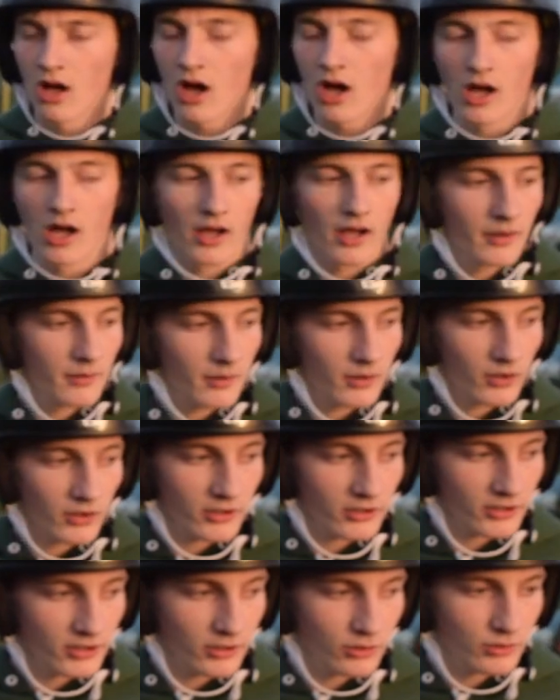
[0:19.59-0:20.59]
Uh, I'm
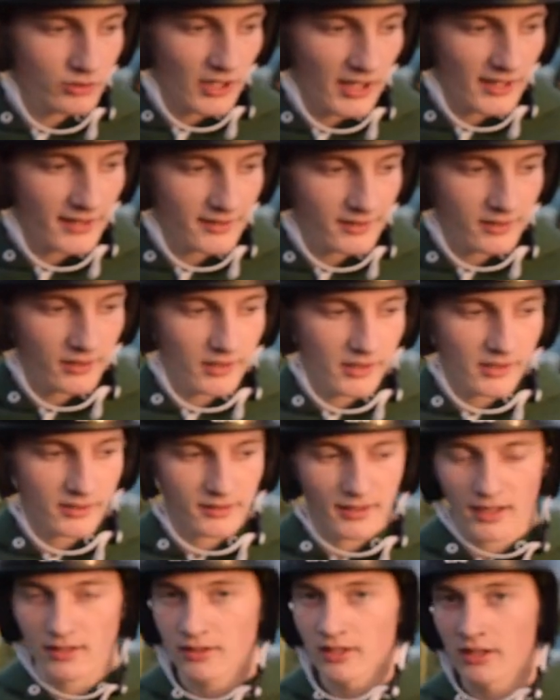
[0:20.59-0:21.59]
gonna call down, uh,
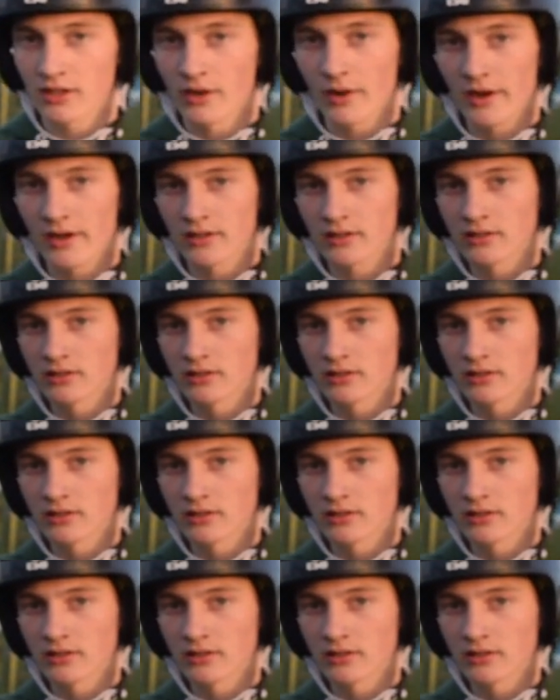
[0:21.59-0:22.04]
down here. Uh.